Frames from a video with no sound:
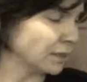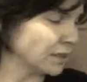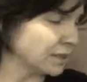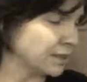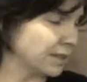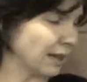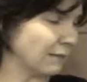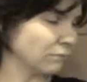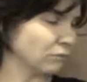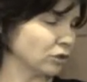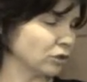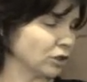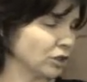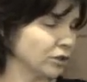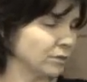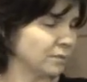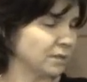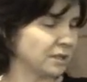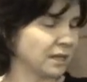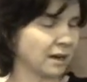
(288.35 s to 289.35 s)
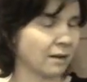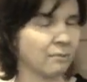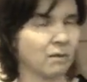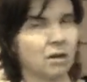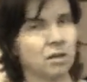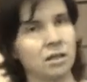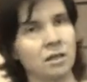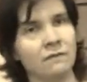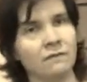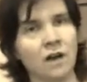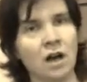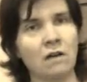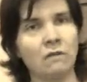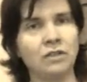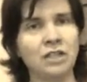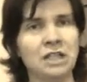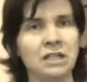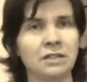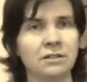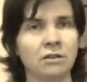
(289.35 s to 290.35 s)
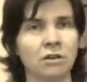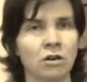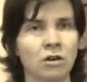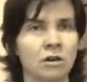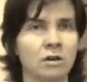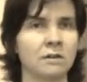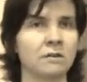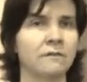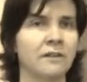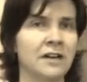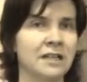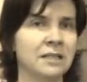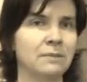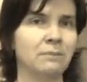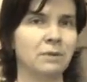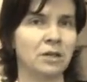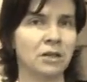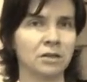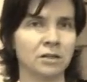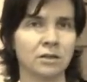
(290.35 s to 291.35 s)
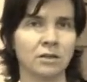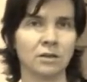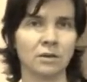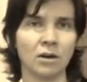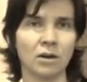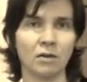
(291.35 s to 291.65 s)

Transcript: some groups that I'm involved in on Facebook,